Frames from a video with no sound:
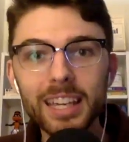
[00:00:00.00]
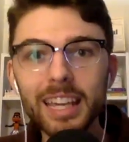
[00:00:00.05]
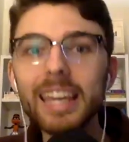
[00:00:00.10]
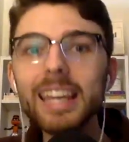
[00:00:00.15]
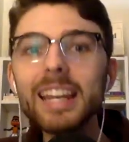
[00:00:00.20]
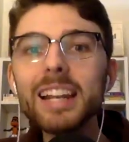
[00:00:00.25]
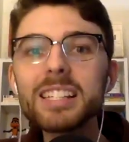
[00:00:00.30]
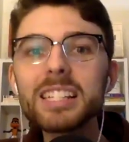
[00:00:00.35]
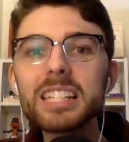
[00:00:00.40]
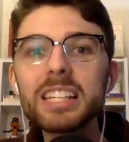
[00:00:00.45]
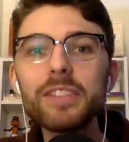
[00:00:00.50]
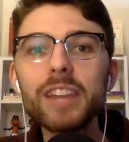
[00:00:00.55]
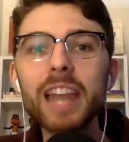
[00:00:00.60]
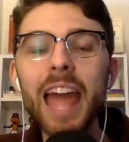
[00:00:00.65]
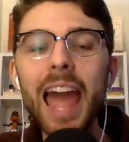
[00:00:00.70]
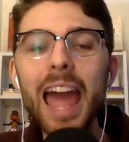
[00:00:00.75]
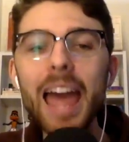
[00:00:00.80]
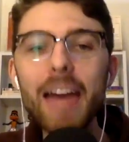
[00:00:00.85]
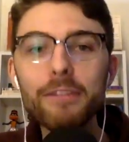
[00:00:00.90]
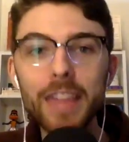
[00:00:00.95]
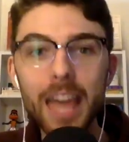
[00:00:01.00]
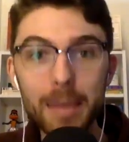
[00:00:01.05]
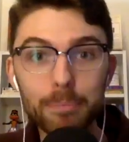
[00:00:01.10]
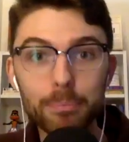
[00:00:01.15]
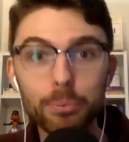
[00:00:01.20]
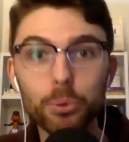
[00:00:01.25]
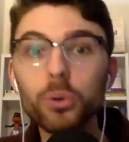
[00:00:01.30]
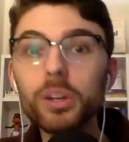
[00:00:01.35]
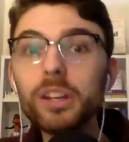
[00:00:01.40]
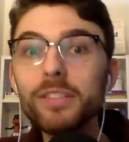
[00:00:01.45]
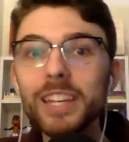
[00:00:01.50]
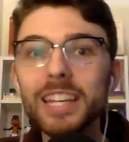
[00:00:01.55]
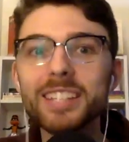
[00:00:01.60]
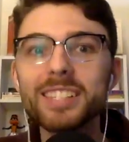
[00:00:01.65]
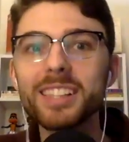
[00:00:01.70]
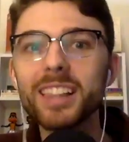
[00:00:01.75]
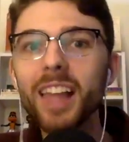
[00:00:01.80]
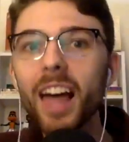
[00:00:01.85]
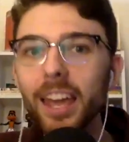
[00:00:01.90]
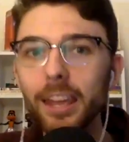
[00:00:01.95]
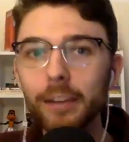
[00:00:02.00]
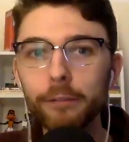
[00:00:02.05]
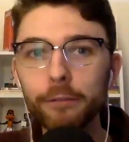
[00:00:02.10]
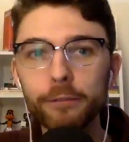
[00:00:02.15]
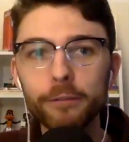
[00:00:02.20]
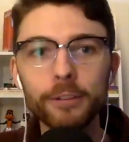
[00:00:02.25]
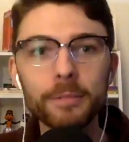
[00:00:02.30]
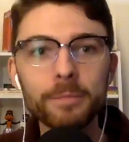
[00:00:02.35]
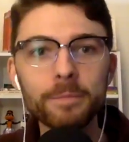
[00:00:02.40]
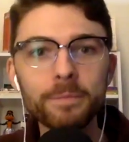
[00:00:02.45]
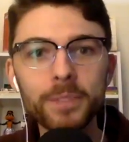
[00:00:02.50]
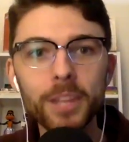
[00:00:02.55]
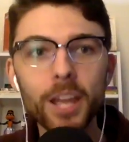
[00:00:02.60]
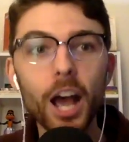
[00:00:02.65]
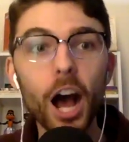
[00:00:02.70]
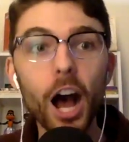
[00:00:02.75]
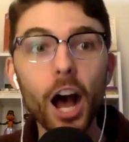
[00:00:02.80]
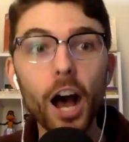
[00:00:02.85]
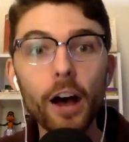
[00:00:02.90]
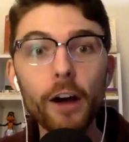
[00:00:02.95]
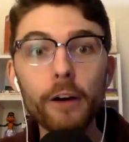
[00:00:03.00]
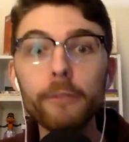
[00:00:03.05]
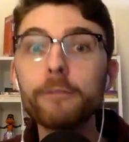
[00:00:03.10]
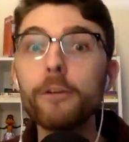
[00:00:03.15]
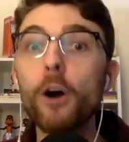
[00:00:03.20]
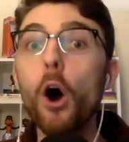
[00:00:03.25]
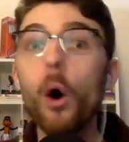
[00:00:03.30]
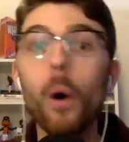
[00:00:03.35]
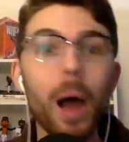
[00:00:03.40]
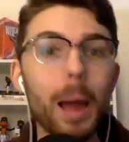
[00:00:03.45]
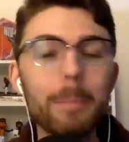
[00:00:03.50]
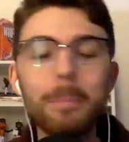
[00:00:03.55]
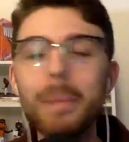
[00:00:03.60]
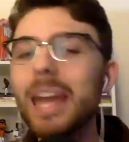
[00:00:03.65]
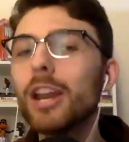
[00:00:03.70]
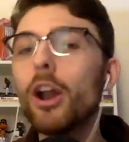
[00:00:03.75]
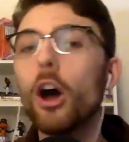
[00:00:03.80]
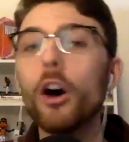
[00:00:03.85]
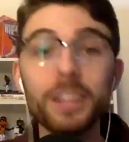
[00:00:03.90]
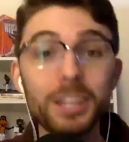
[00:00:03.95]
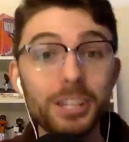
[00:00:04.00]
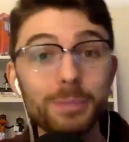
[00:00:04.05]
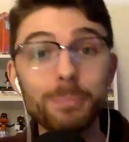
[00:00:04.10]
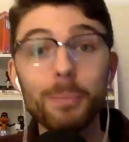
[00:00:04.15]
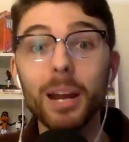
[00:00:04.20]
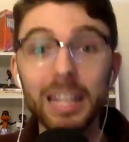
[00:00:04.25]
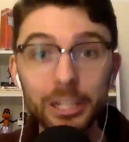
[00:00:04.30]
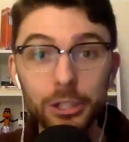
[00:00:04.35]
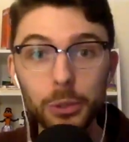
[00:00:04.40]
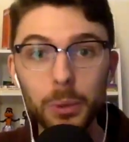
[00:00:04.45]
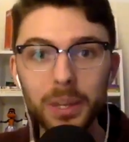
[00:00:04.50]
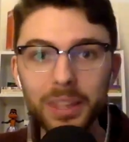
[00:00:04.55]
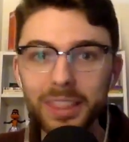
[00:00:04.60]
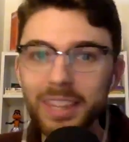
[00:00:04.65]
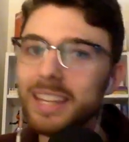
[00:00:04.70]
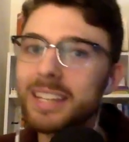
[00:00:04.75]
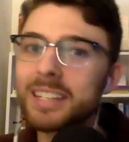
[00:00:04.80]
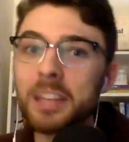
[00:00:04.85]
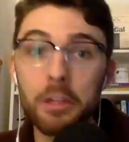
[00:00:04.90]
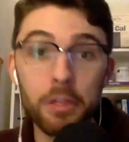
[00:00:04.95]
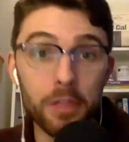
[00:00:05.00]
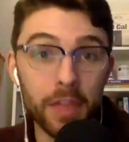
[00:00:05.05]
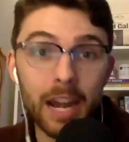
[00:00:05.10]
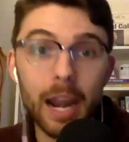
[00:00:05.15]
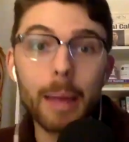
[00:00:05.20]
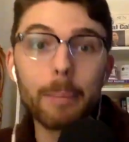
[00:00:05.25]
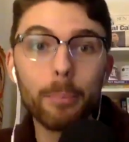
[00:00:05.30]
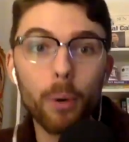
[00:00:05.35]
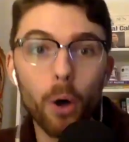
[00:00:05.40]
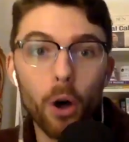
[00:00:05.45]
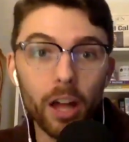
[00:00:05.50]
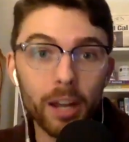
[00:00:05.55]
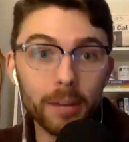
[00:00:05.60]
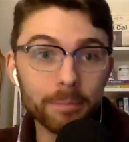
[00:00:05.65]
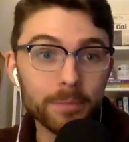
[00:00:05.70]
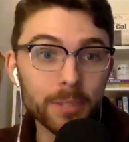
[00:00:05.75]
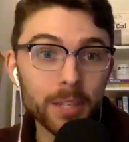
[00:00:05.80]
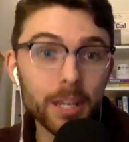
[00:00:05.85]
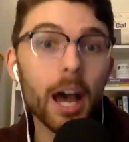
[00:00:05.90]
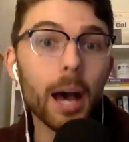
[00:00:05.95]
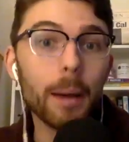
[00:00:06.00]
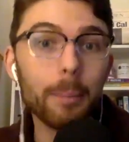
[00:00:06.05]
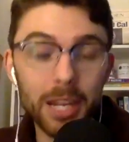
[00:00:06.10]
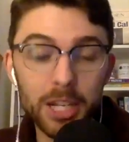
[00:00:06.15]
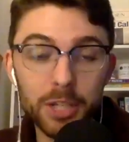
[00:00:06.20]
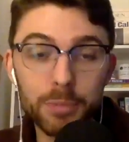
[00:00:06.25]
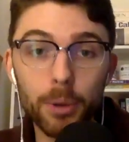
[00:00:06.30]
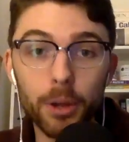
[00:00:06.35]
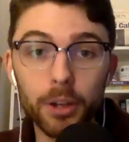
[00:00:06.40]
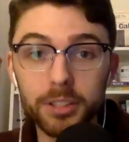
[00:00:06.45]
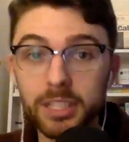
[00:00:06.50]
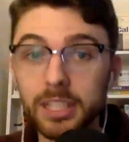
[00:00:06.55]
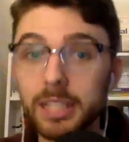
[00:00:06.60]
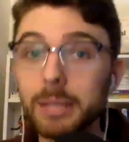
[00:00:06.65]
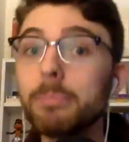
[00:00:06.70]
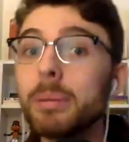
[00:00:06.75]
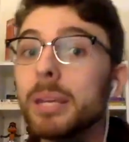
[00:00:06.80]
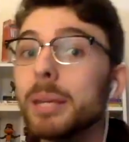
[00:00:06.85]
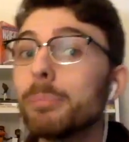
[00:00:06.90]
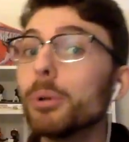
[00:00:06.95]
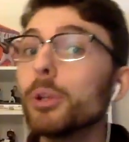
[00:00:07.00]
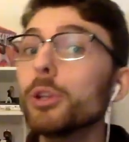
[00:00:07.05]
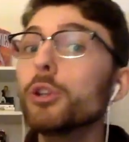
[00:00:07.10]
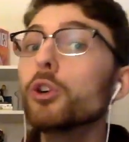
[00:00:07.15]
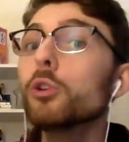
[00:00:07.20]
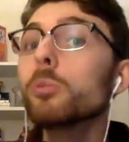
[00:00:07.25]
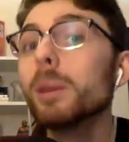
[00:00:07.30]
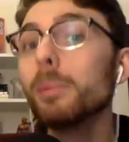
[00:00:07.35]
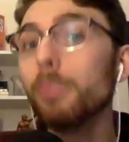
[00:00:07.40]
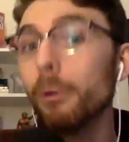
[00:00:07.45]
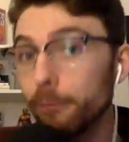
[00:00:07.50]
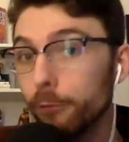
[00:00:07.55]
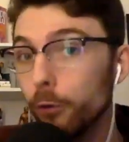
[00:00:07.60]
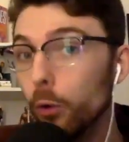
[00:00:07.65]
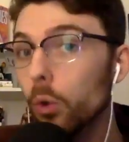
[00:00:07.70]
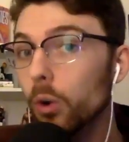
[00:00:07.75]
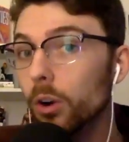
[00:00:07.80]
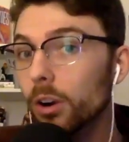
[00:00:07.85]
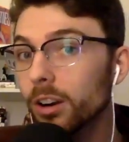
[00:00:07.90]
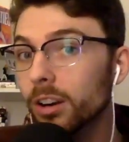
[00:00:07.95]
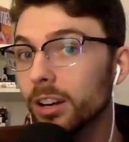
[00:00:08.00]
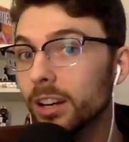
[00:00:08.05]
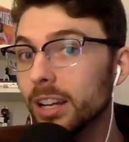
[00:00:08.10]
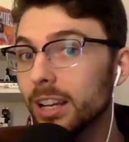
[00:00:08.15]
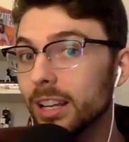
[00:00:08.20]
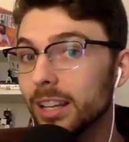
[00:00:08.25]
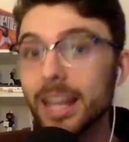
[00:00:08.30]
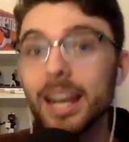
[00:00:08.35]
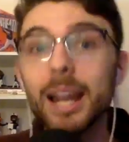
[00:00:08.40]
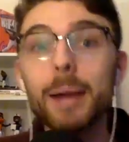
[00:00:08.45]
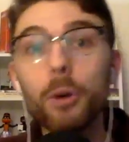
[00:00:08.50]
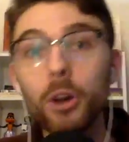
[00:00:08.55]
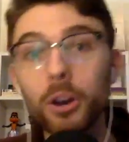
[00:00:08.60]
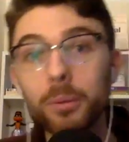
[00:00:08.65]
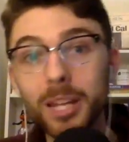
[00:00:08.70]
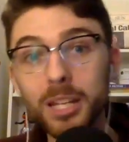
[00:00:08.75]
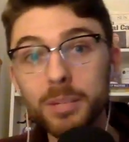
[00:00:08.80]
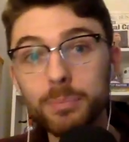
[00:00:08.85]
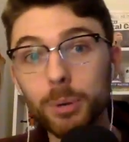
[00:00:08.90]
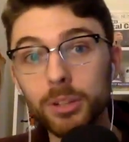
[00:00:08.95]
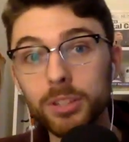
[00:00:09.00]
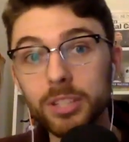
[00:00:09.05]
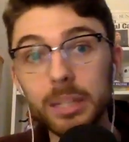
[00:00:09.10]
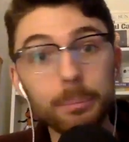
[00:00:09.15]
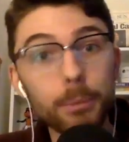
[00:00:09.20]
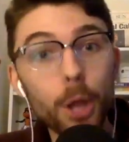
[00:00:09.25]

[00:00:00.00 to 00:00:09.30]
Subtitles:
He doesn't even have that previous life of, oh, I made all this money doing this, then I bought a baseball team. People knew me before, then I bought a baseball team.